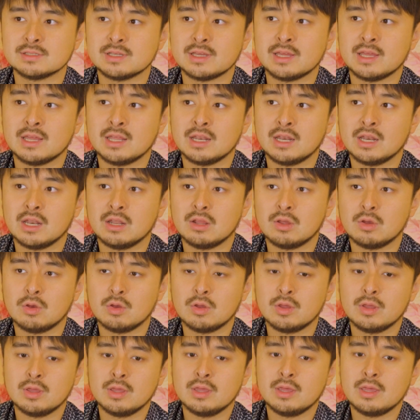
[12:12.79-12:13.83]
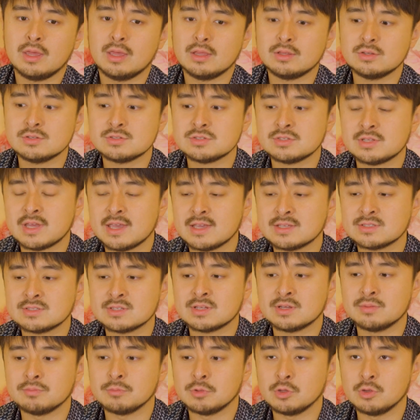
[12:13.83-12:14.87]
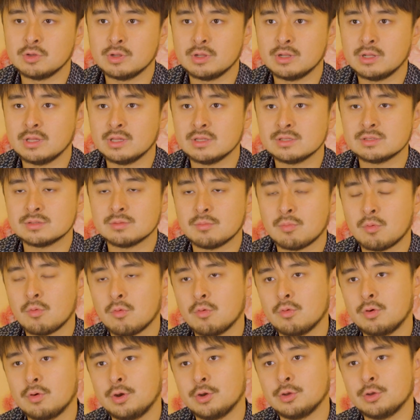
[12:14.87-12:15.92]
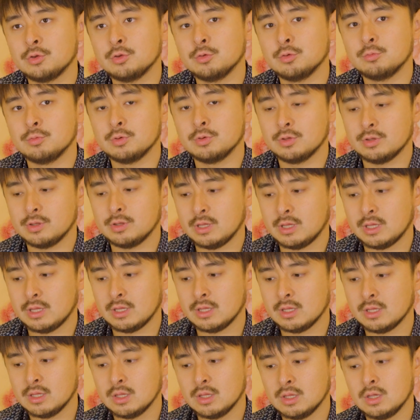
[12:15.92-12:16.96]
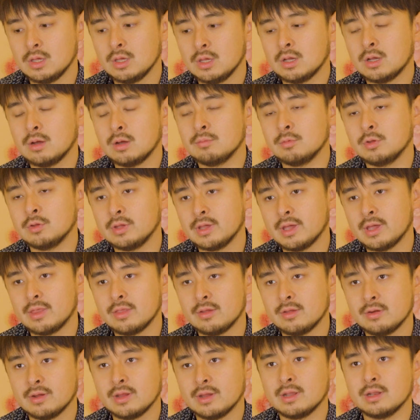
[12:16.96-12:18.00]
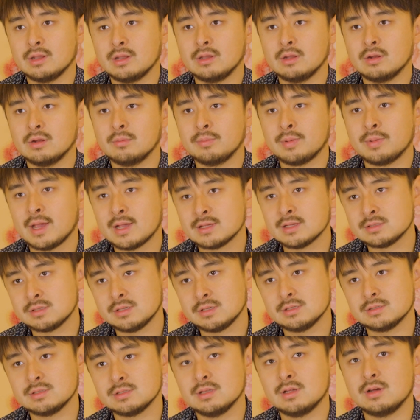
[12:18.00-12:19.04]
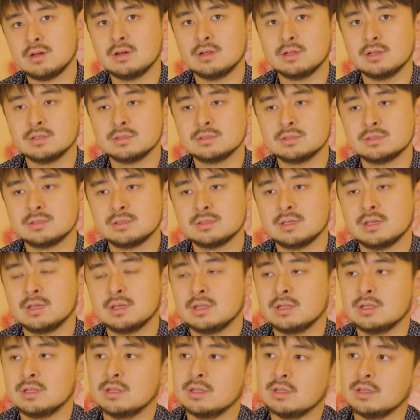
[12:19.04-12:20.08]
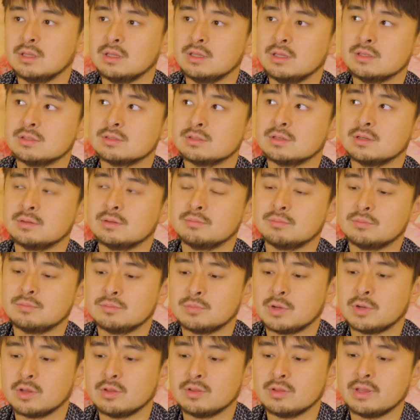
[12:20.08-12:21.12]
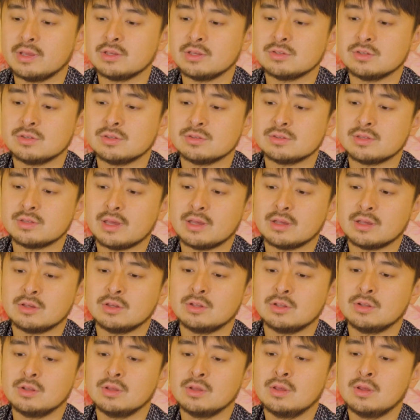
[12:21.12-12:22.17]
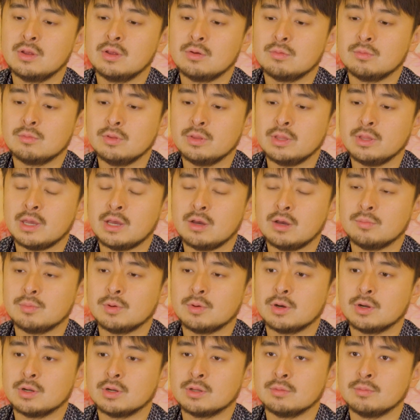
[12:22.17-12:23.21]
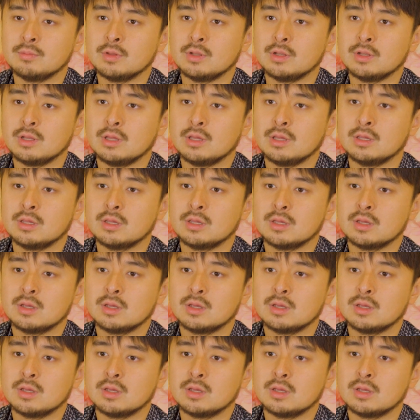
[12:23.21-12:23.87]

And it just takes community support to really come together and, you know, pass these laws and these regulations that could really help our community.